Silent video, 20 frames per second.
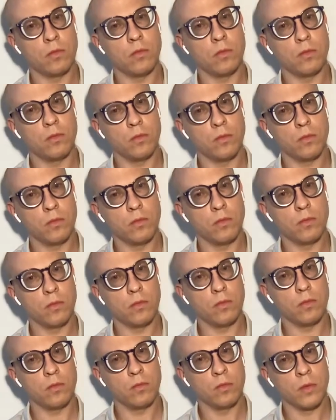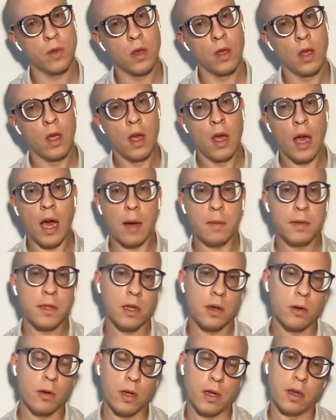Hmm. Hmm.
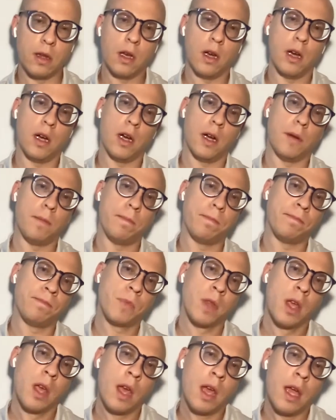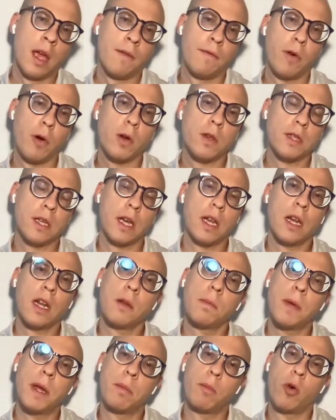Absolutely. Focusing a
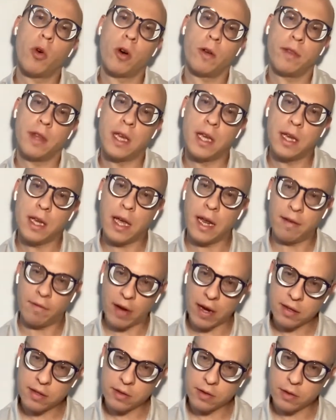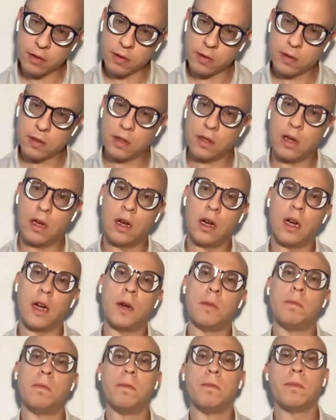little bit more on the investors,
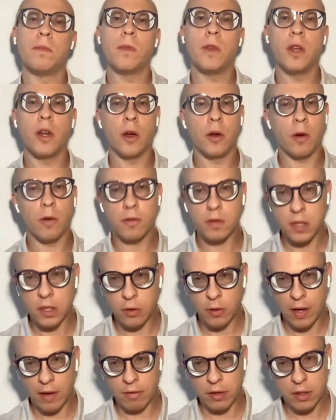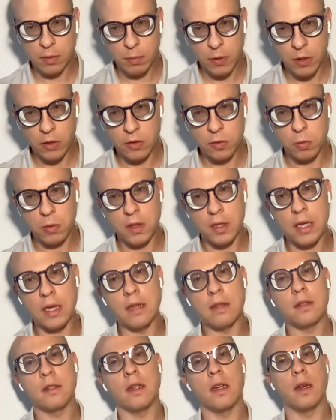obviously you have experience with
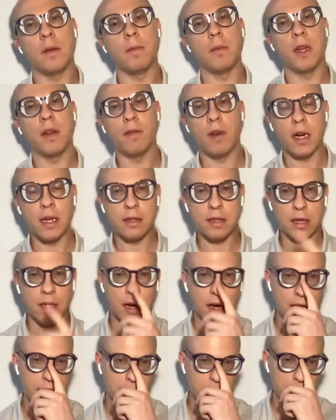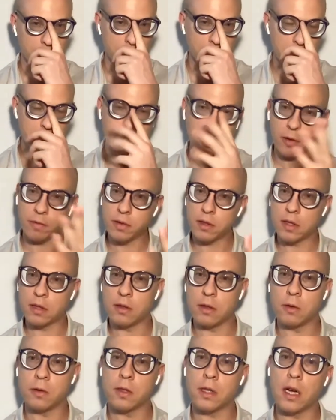this, advising high-level family
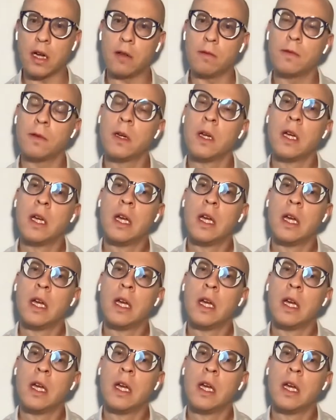offices yourself,